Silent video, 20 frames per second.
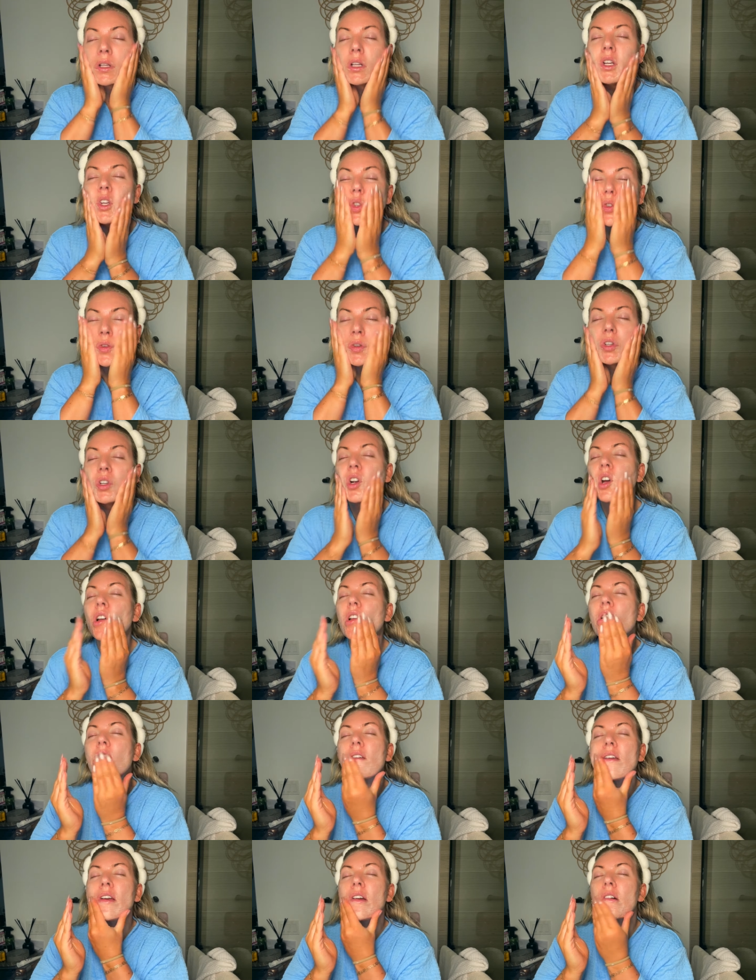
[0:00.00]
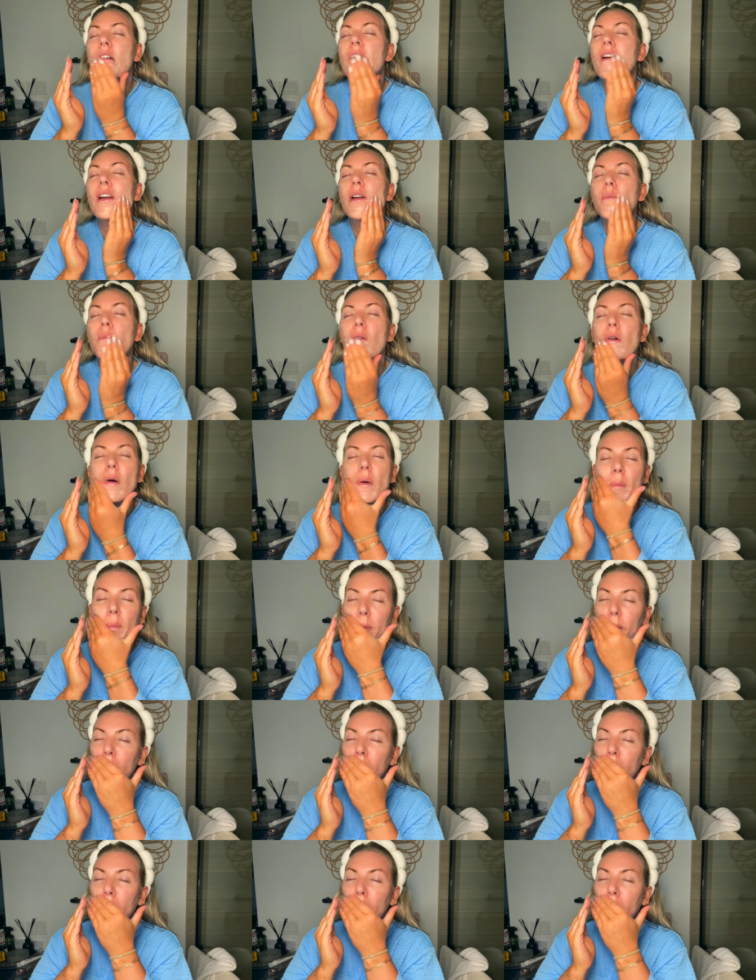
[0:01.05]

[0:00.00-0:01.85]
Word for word: It's just incredible.